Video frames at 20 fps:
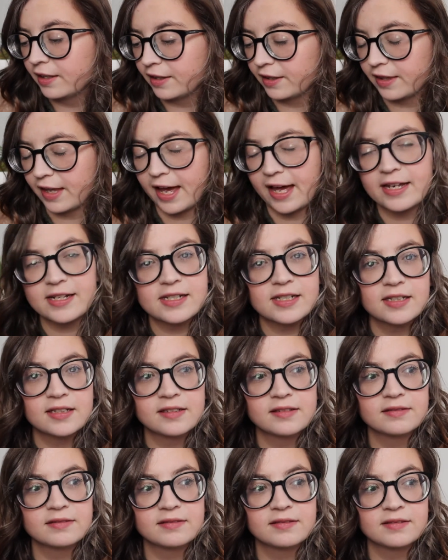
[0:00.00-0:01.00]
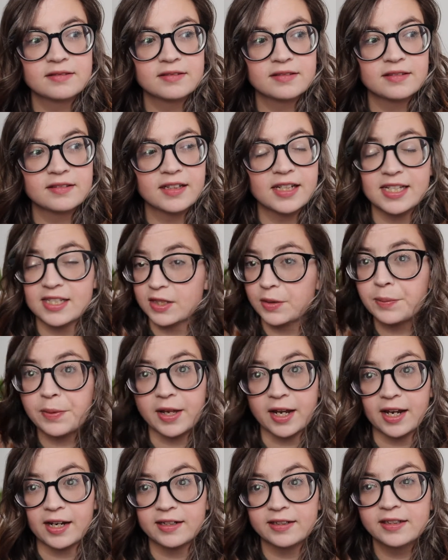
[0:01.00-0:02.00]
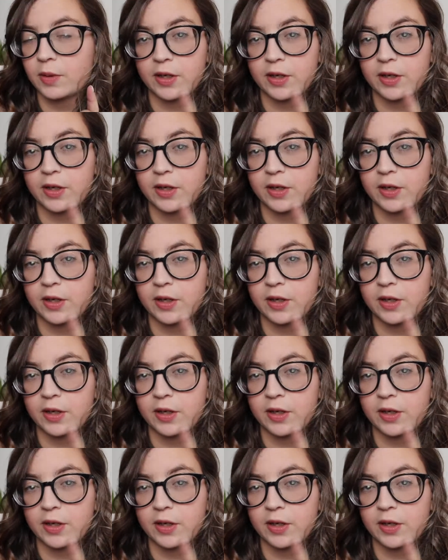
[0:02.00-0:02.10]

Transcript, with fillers: that is the plan.